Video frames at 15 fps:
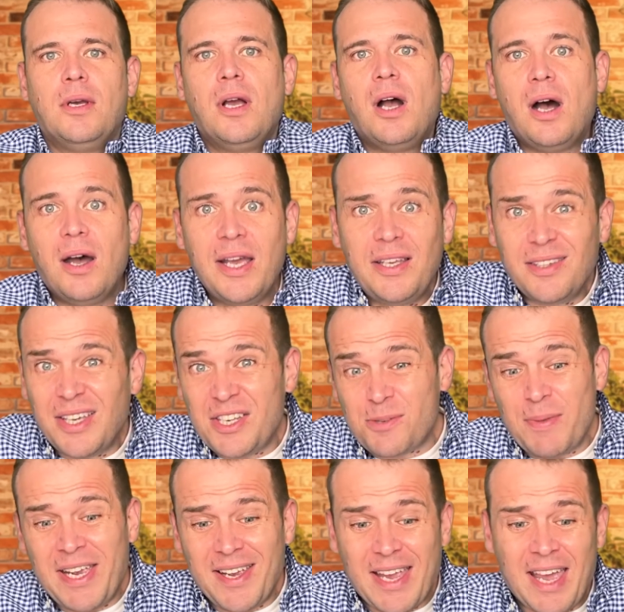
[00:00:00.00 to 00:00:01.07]
Hi, it's
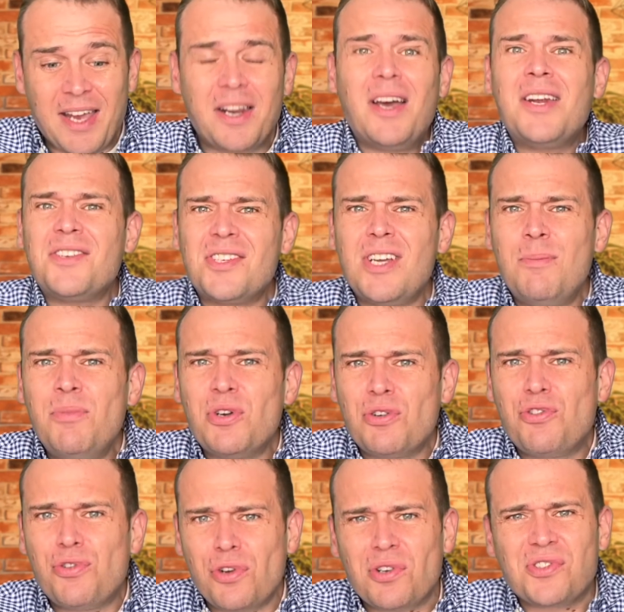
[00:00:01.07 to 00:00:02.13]
me again, and I stumbled
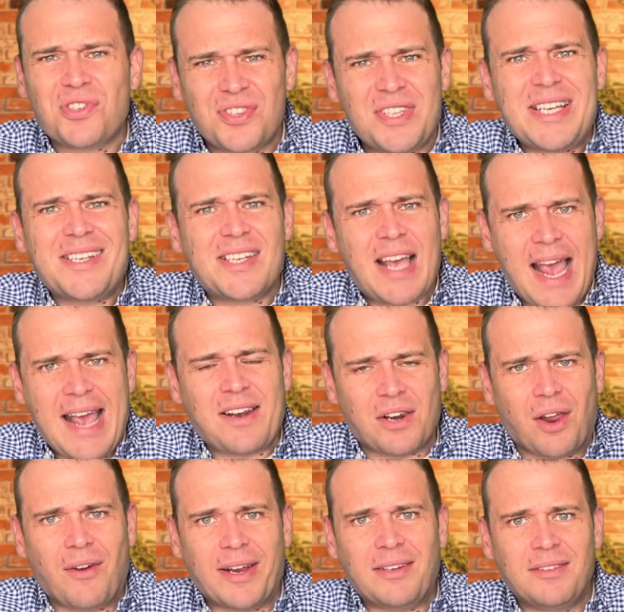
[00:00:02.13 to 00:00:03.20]
across this
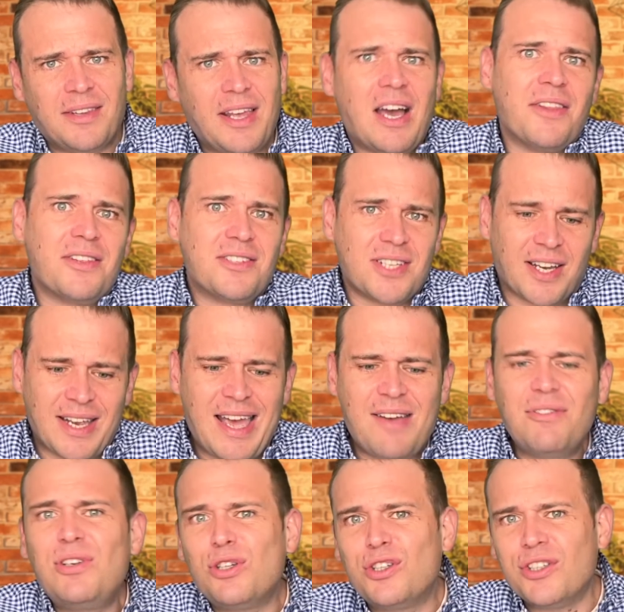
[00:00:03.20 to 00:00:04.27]
headline the other day. Have
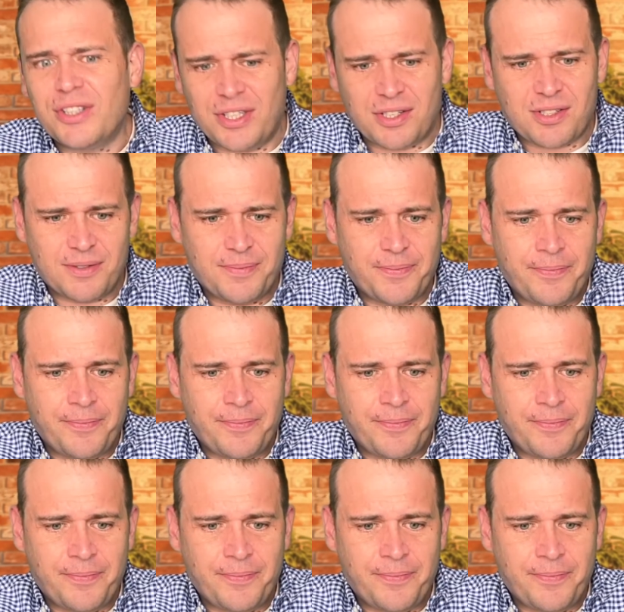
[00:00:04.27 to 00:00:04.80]
a look at this.